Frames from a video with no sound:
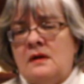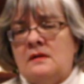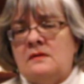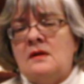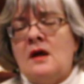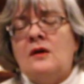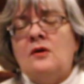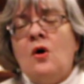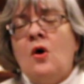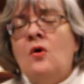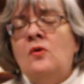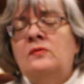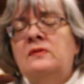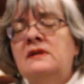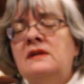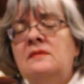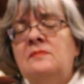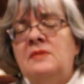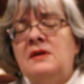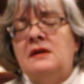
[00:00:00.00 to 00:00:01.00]
not
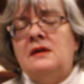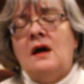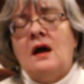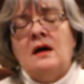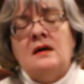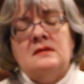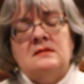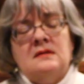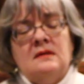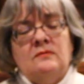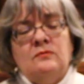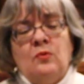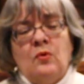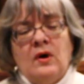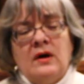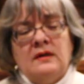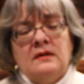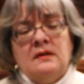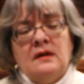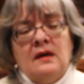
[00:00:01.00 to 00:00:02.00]
only because of
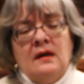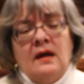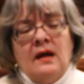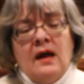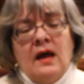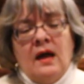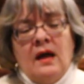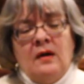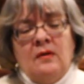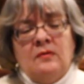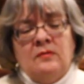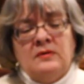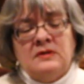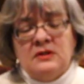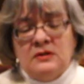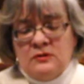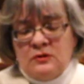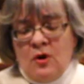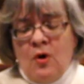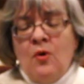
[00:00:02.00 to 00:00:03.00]
what
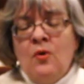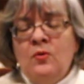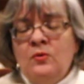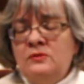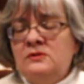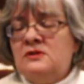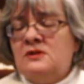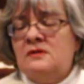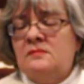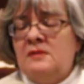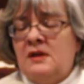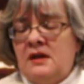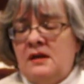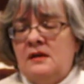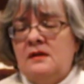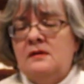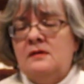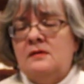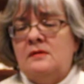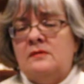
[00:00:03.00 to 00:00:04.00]
was told to
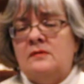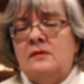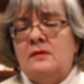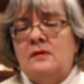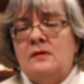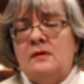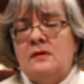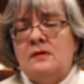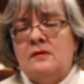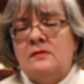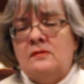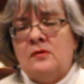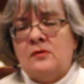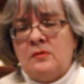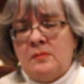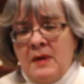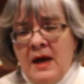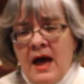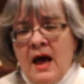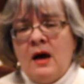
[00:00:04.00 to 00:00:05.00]
me through
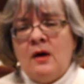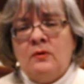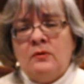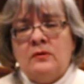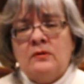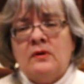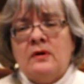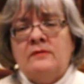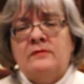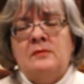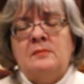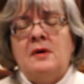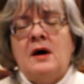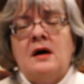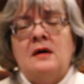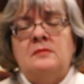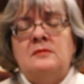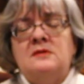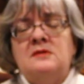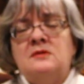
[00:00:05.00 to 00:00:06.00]
the power of the
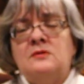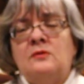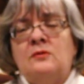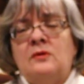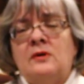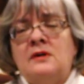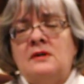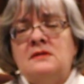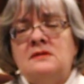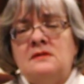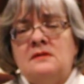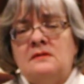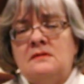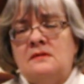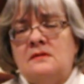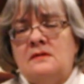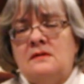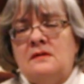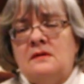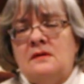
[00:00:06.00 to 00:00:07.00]
Bible stories,
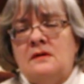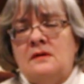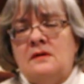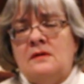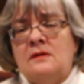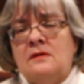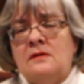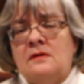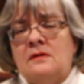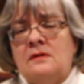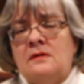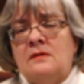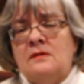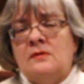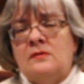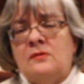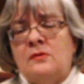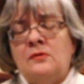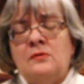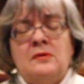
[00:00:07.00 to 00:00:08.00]

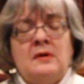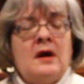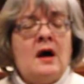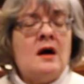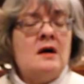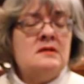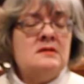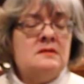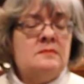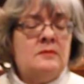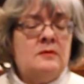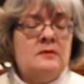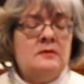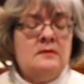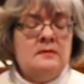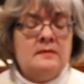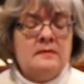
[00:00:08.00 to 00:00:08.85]
through the gospel,